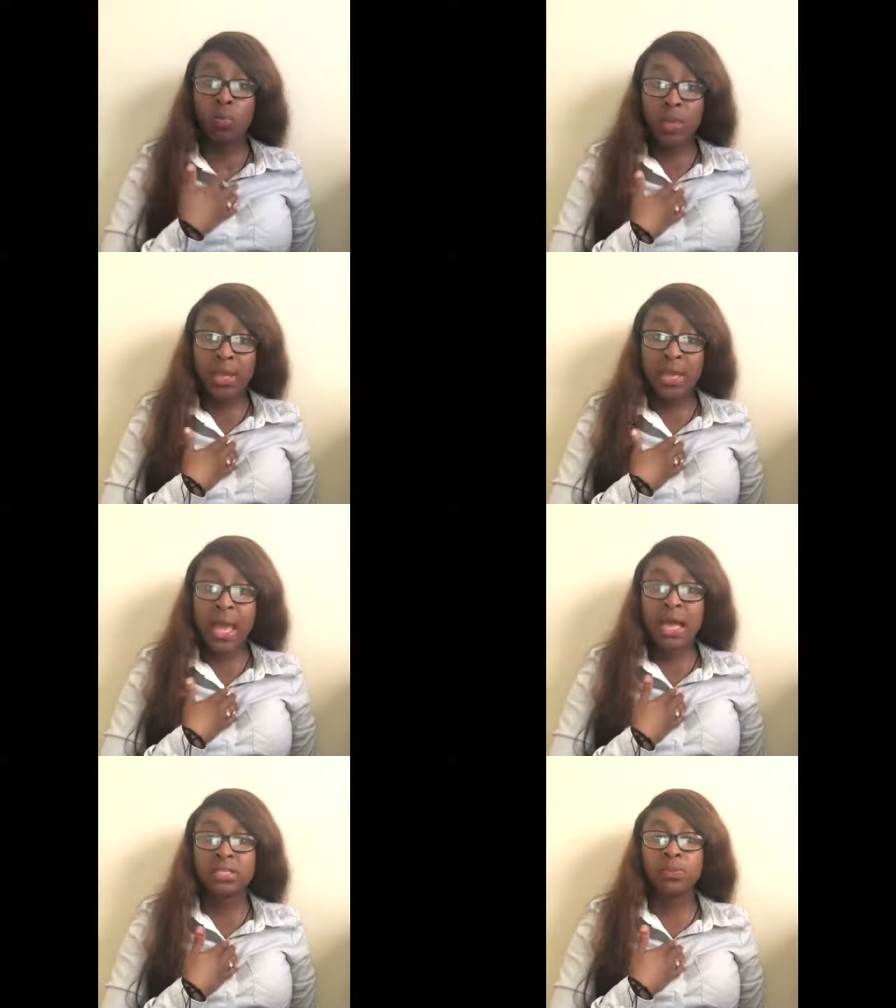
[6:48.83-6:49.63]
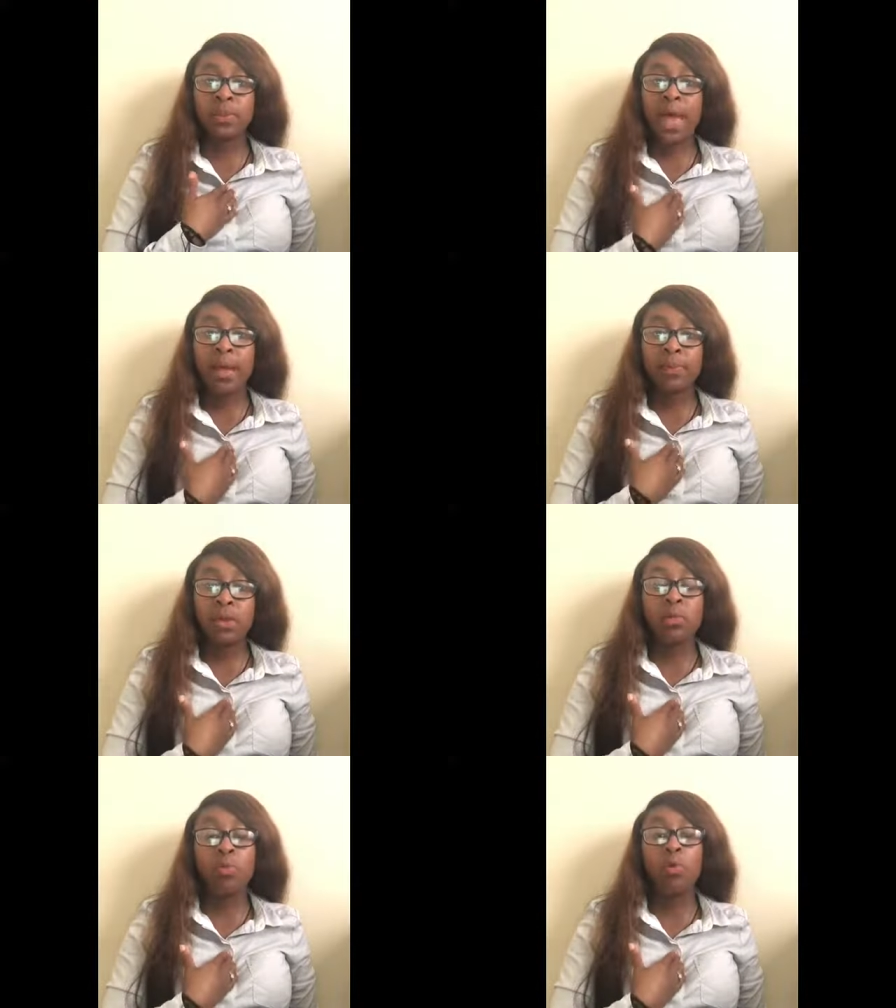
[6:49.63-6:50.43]
we as black
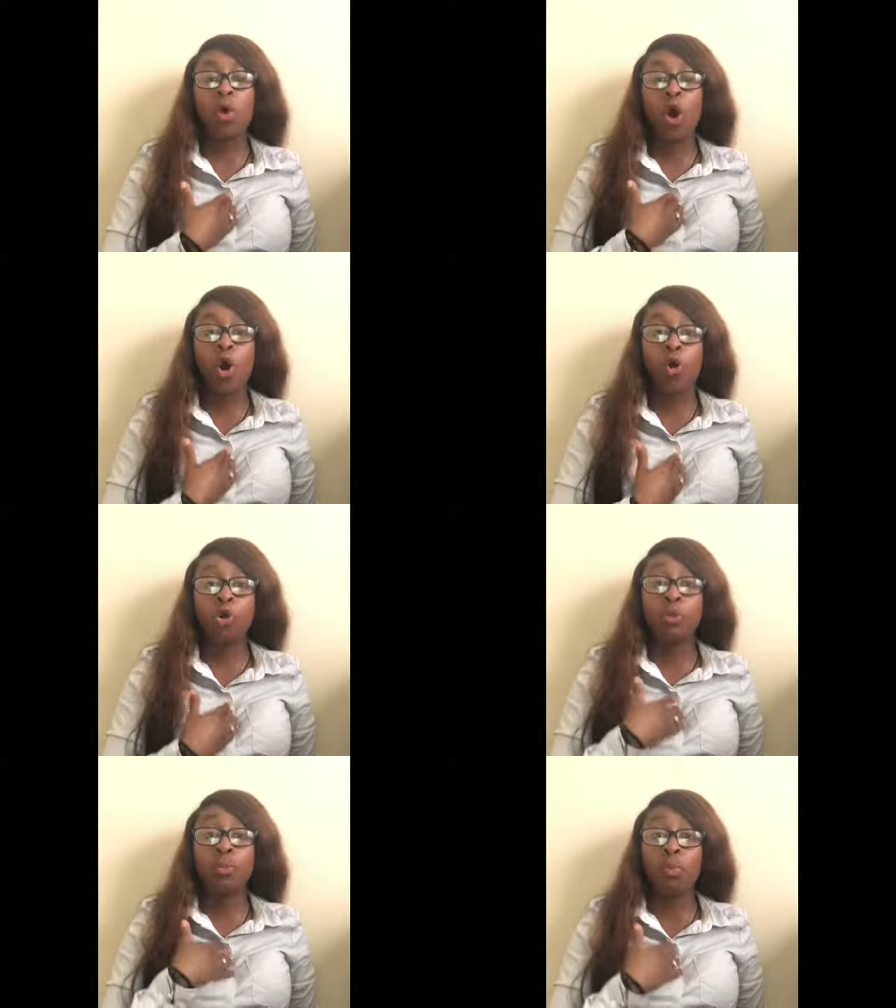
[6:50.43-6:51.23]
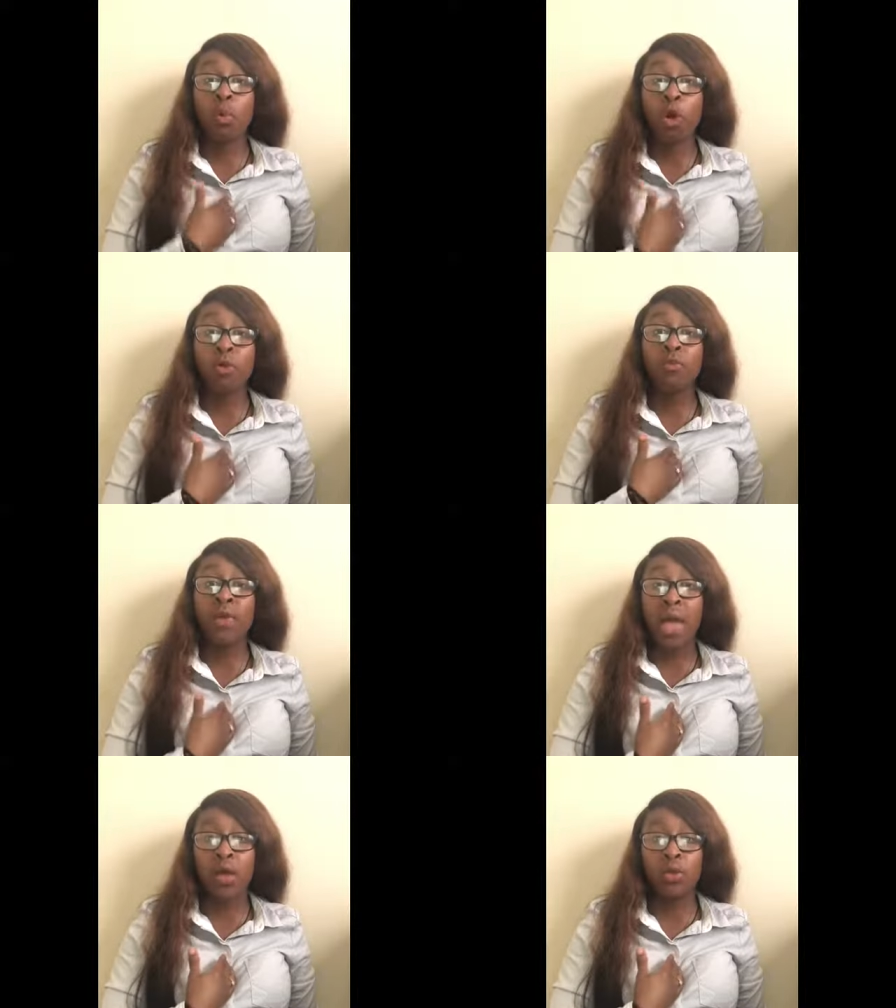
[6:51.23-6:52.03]
people hold more
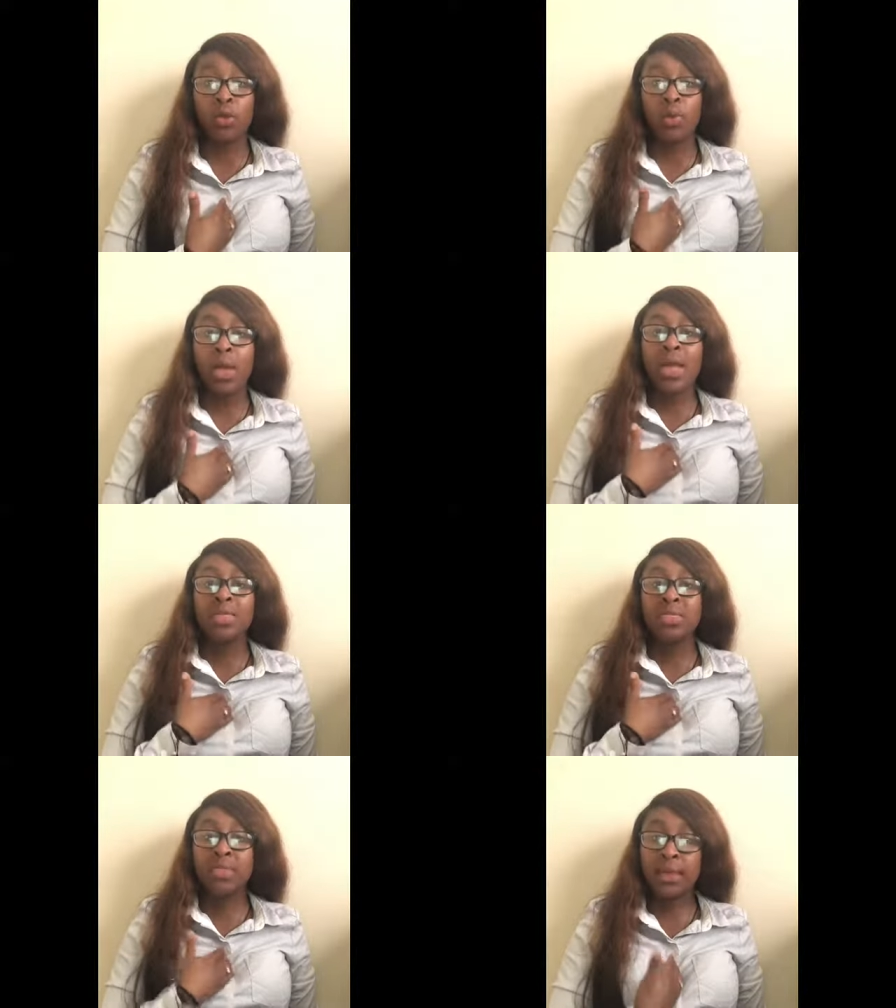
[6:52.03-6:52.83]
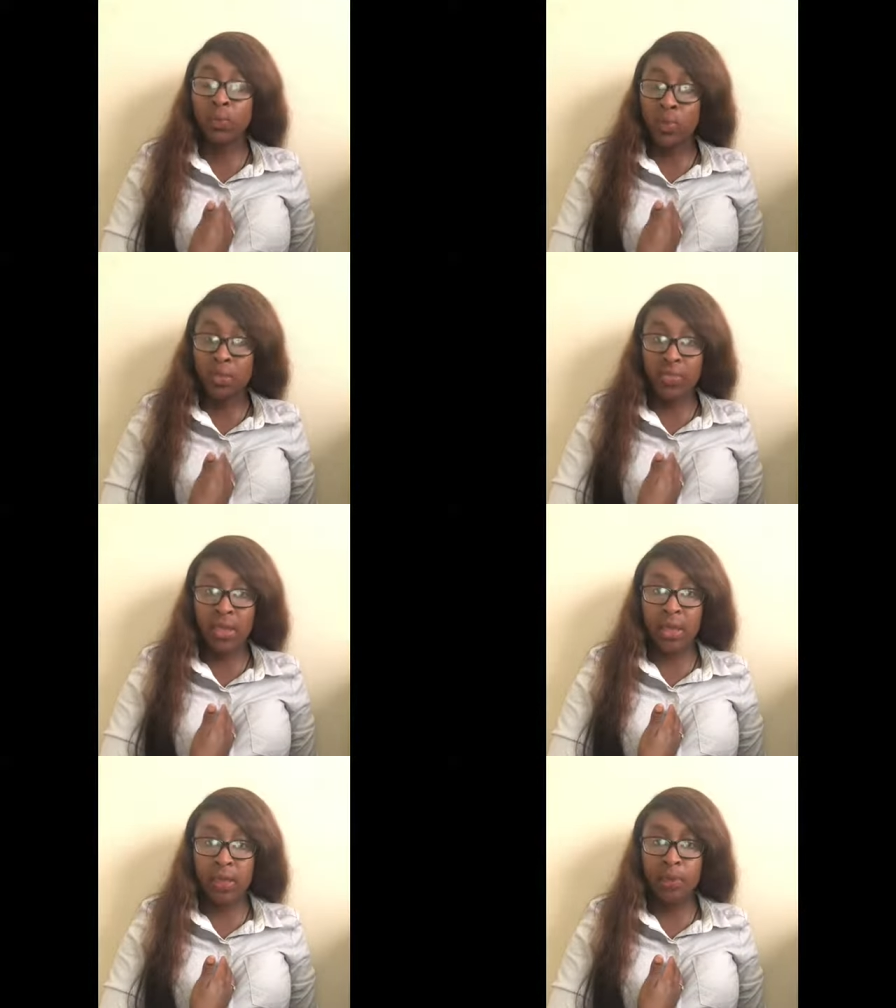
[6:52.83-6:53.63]
value than we
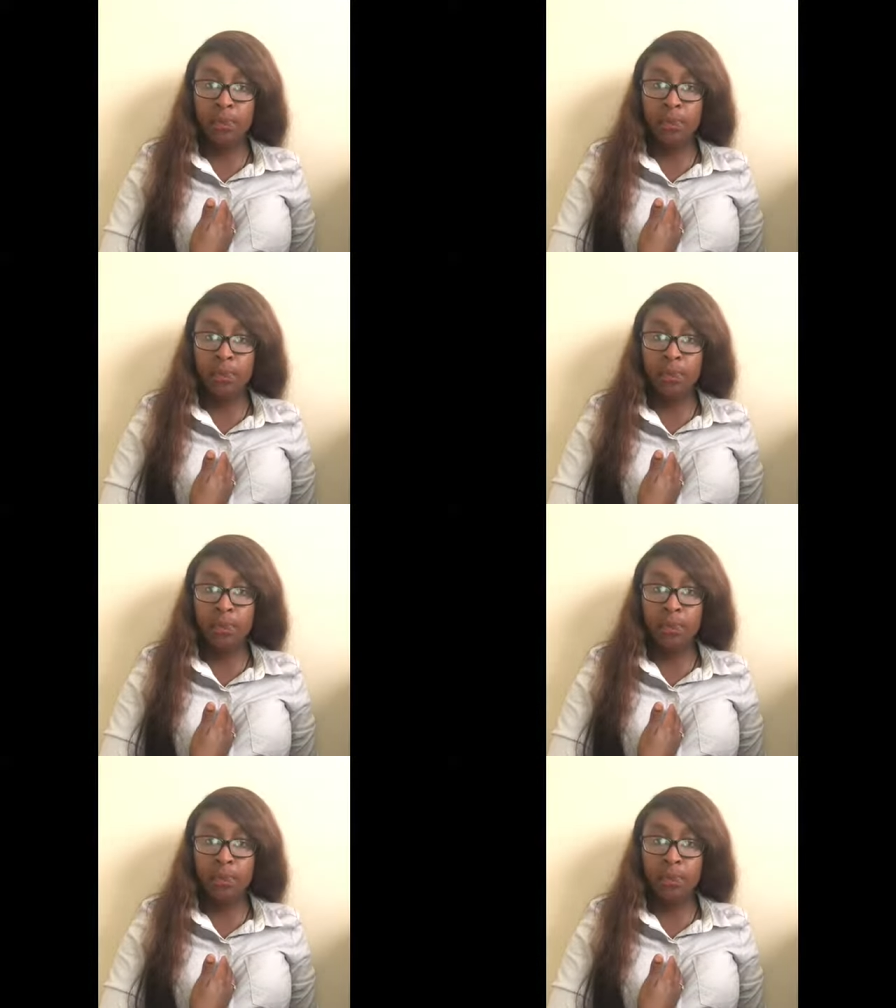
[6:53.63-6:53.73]
think.